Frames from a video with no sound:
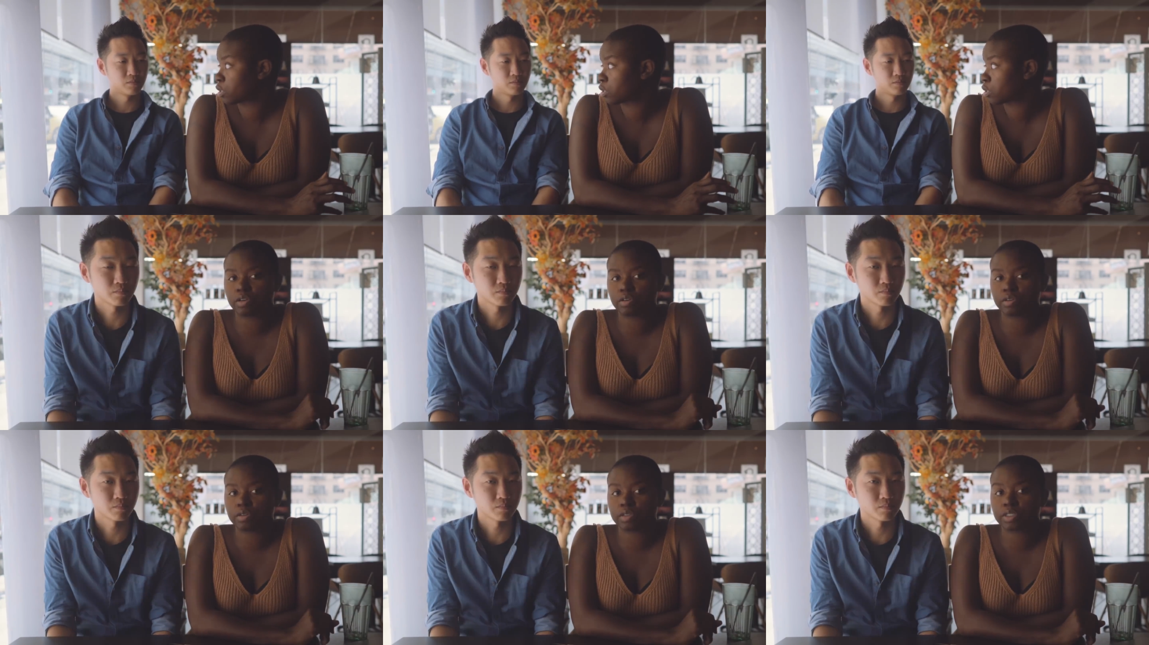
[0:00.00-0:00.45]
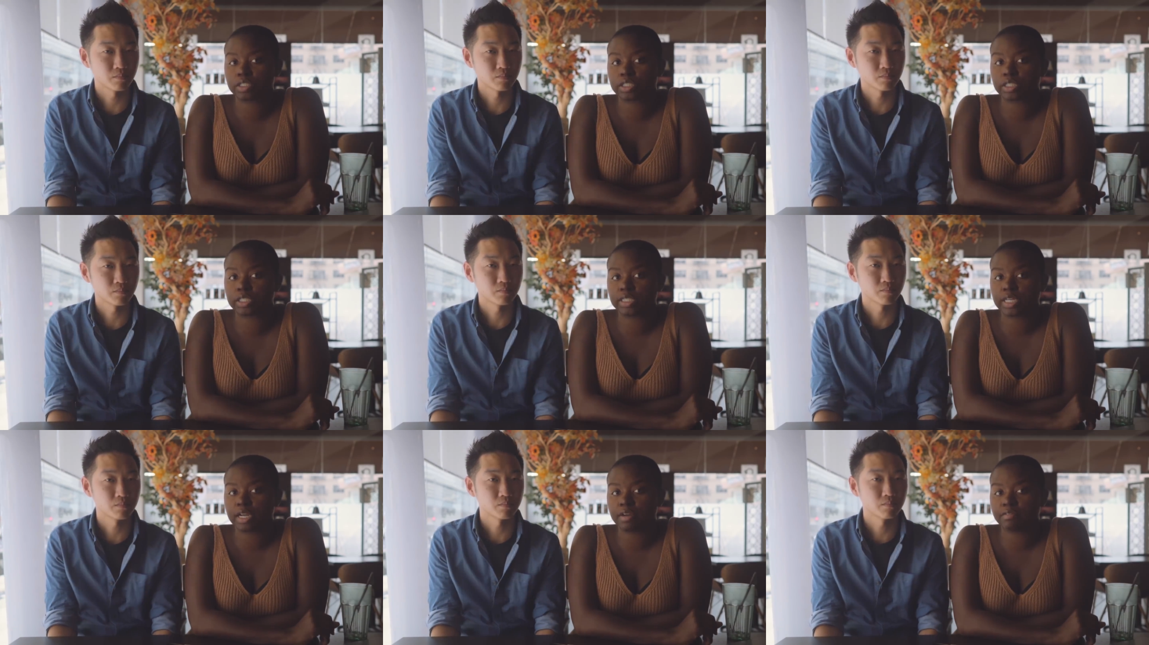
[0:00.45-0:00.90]
Speaker 1: So
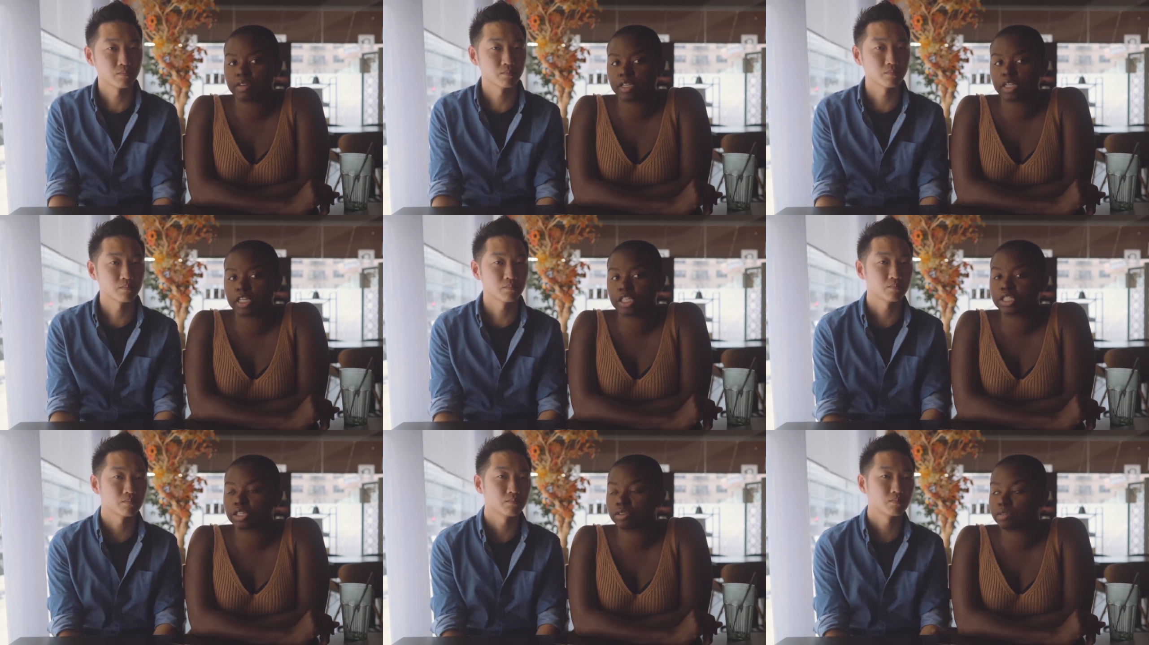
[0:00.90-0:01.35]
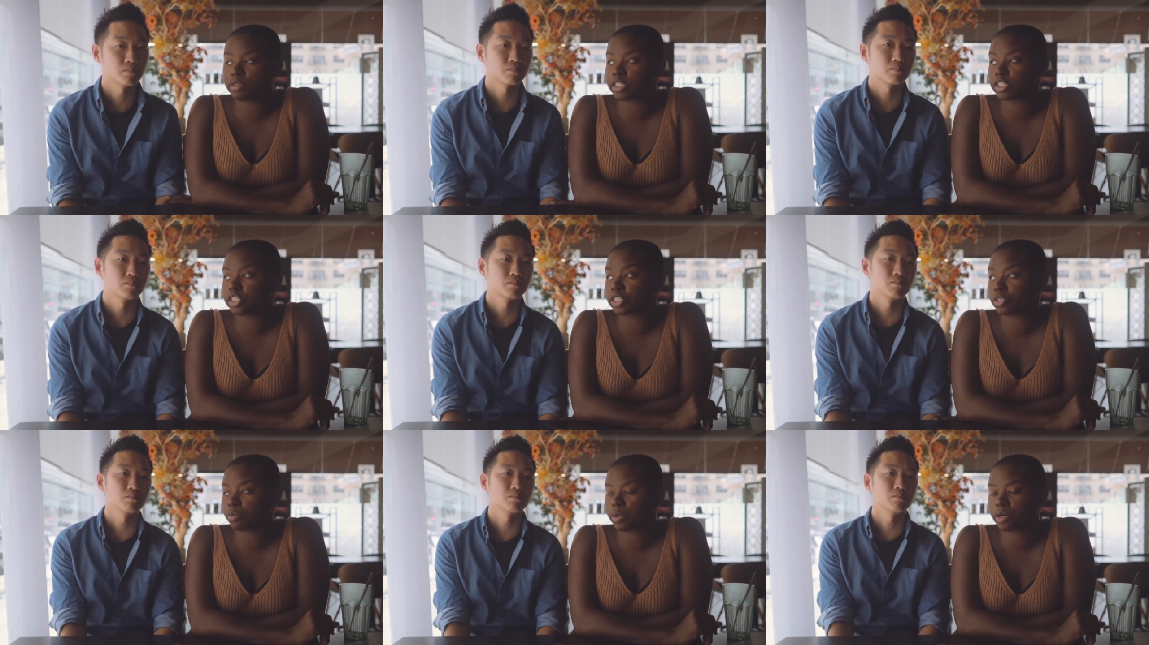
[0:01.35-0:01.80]
she definitely Joe
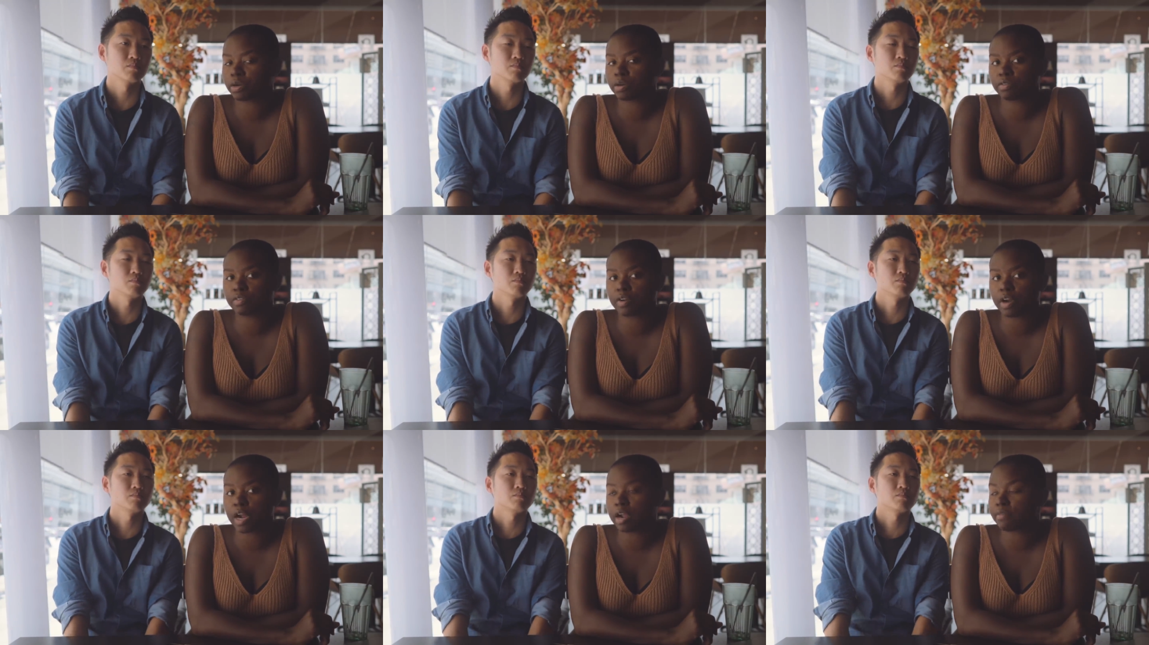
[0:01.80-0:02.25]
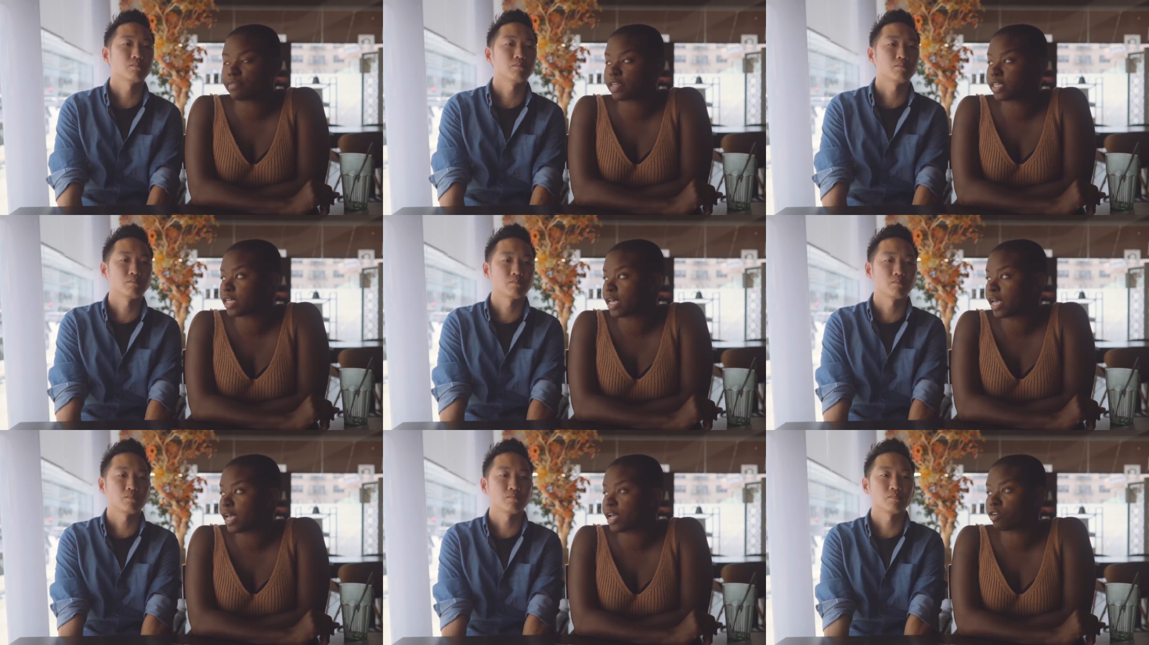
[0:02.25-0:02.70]
needs to work with her every
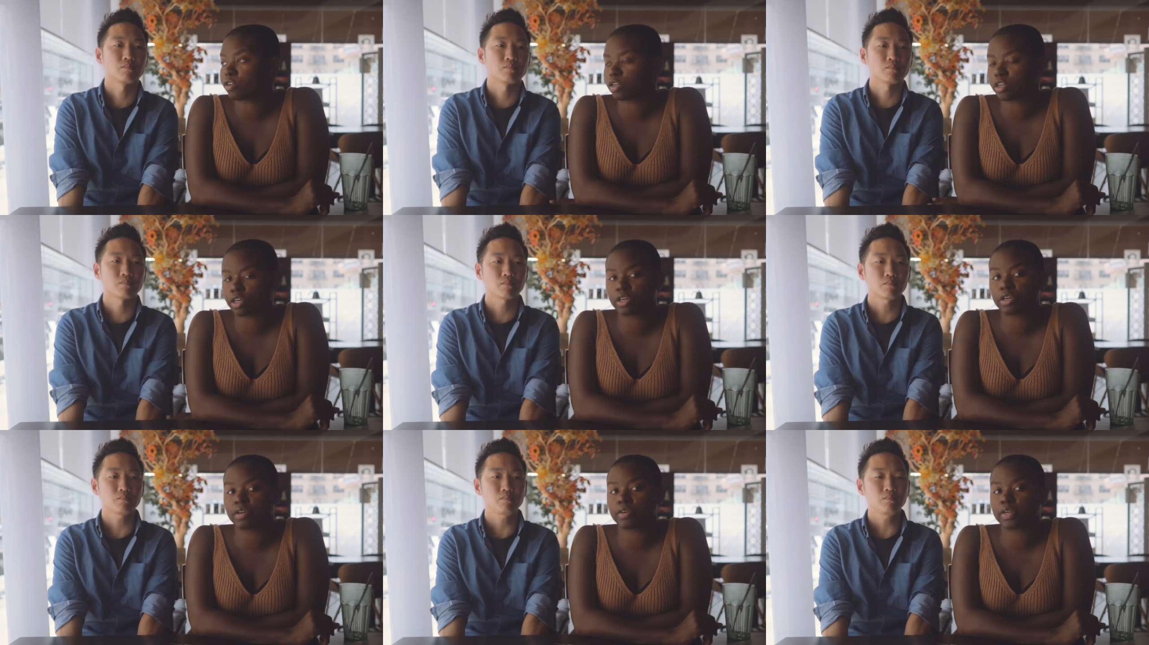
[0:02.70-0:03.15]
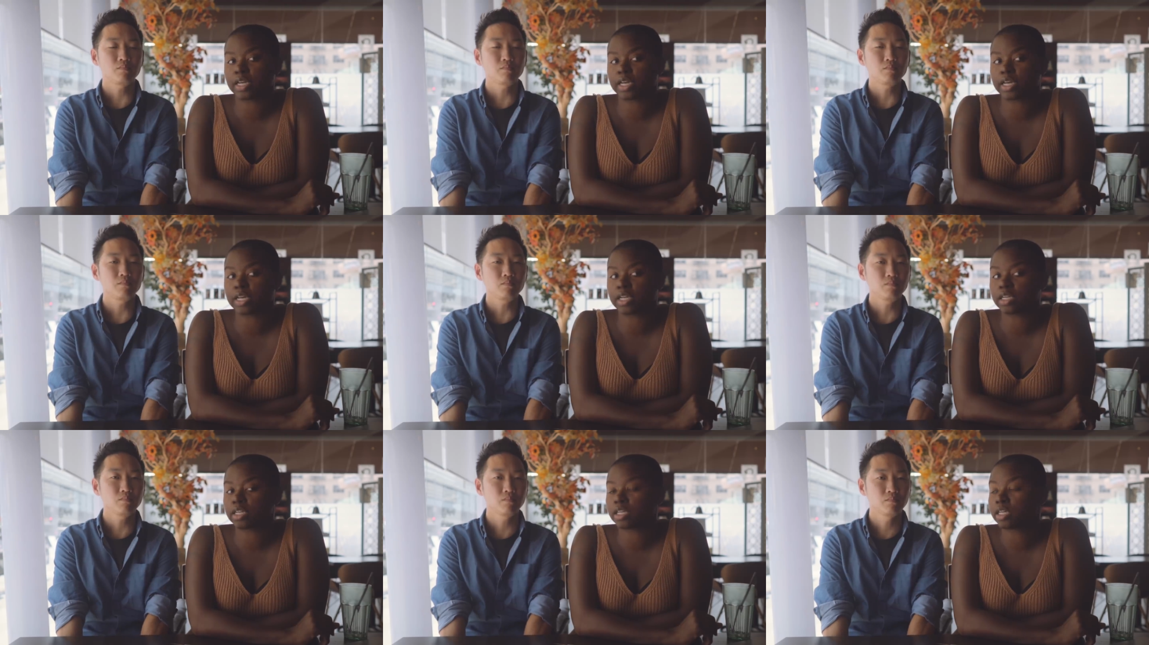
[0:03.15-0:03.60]
day on her
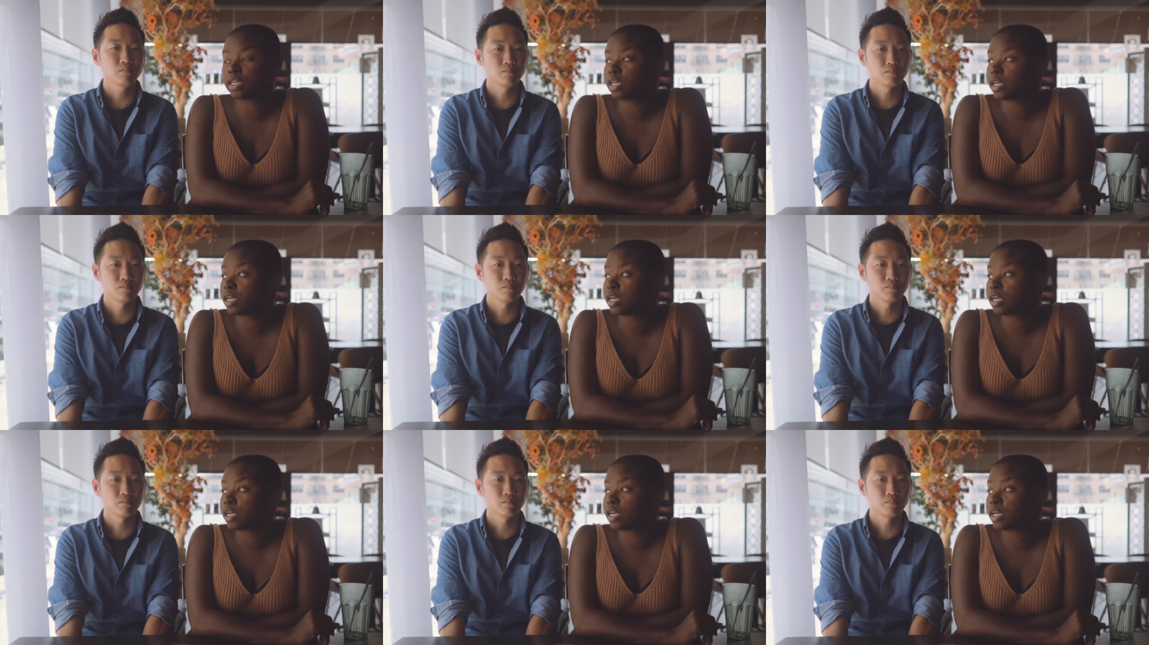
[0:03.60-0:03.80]
Korean.